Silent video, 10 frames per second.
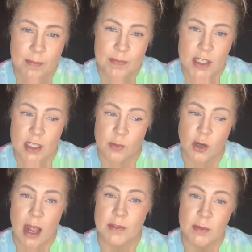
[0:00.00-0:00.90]

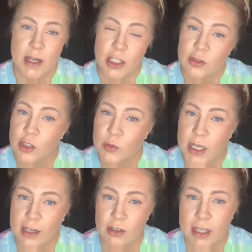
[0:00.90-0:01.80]
subscribed to my YouTube
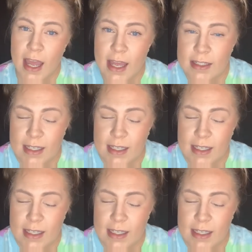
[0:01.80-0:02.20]
channel yet,